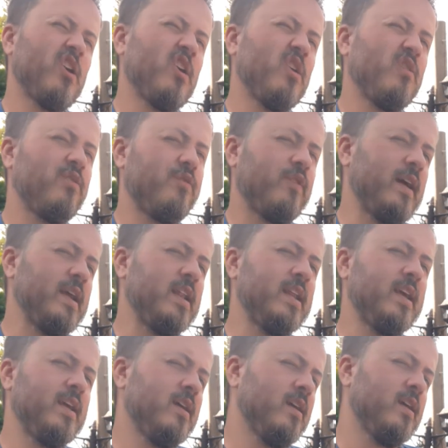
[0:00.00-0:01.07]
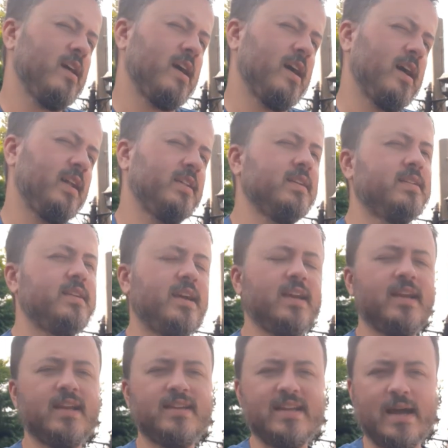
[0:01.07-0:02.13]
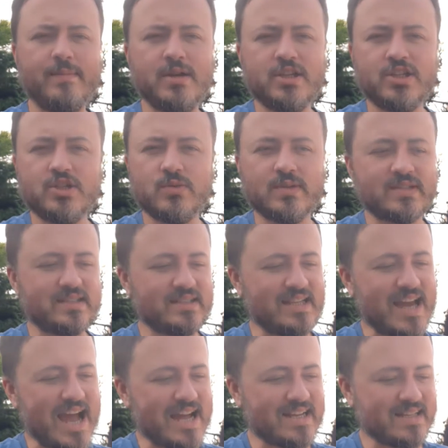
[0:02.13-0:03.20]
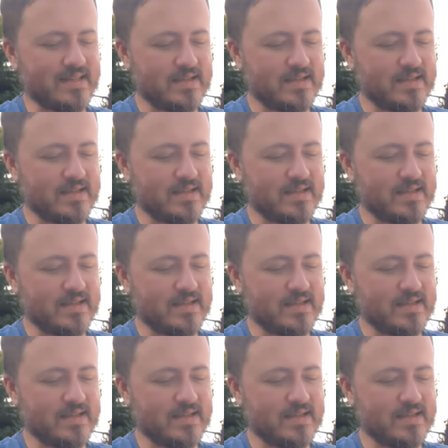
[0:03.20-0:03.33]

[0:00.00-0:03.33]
failing and taking damage to a stat.